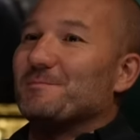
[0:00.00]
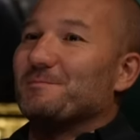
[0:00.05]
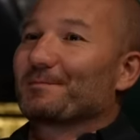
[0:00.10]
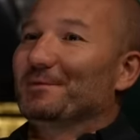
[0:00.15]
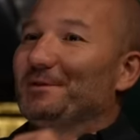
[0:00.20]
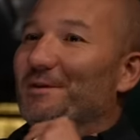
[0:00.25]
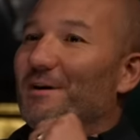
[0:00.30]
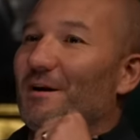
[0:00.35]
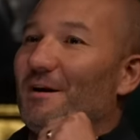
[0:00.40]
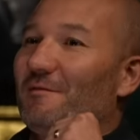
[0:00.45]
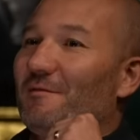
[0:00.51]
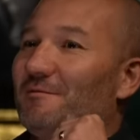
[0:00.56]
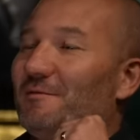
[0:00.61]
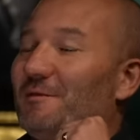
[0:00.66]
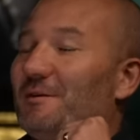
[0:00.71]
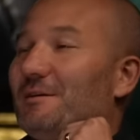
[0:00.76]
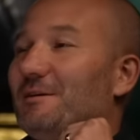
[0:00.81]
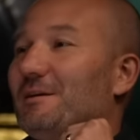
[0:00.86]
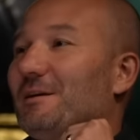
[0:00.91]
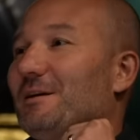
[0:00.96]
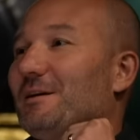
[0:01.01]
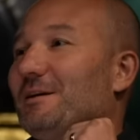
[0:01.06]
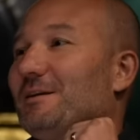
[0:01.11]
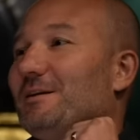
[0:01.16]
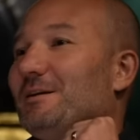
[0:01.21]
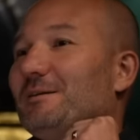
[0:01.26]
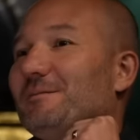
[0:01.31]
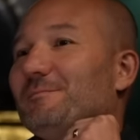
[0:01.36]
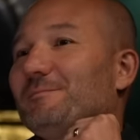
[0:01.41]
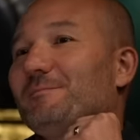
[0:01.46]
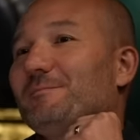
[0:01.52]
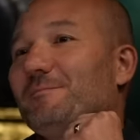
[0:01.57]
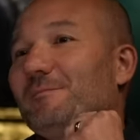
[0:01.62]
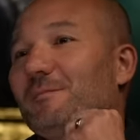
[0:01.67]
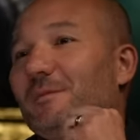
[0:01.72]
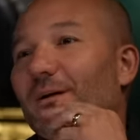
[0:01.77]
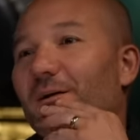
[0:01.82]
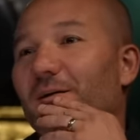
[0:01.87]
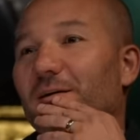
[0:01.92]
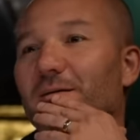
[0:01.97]
stuff. And, and, no, you're right.
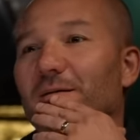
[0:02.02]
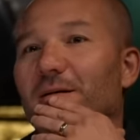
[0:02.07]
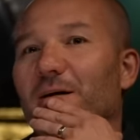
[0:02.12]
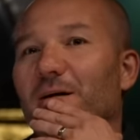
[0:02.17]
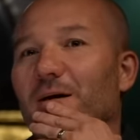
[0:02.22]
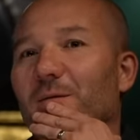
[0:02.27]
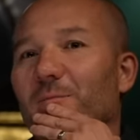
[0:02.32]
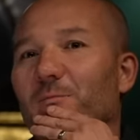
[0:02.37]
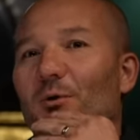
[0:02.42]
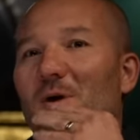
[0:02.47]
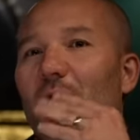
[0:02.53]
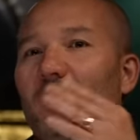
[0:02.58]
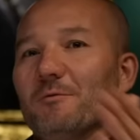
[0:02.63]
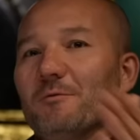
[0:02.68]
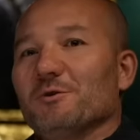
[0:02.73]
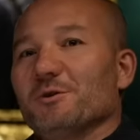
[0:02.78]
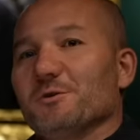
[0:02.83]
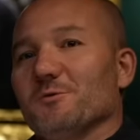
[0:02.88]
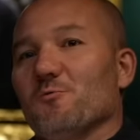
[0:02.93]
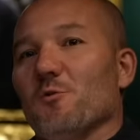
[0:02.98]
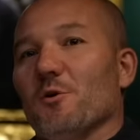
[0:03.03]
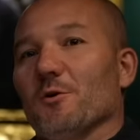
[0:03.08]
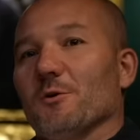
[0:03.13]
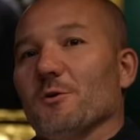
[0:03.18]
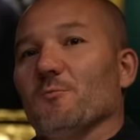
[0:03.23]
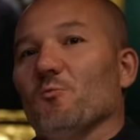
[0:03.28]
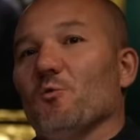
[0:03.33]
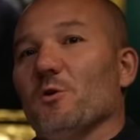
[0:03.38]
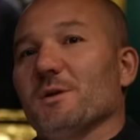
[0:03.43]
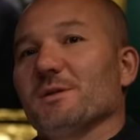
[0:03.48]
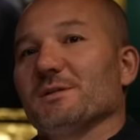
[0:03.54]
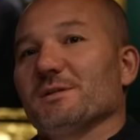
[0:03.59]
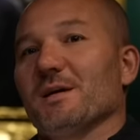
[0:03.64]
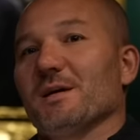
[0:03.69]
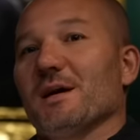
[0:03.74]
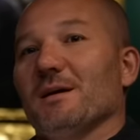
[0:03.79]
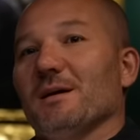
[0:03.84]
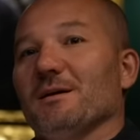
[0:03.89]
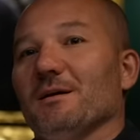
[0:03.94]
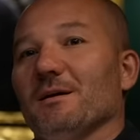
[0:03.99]
And um, yeah. but I was just wondering, what is
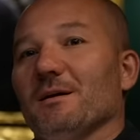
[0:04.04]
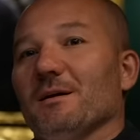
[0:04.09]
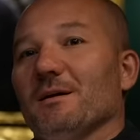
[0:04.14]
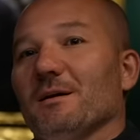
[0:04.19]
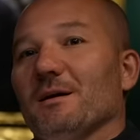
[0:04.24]
that?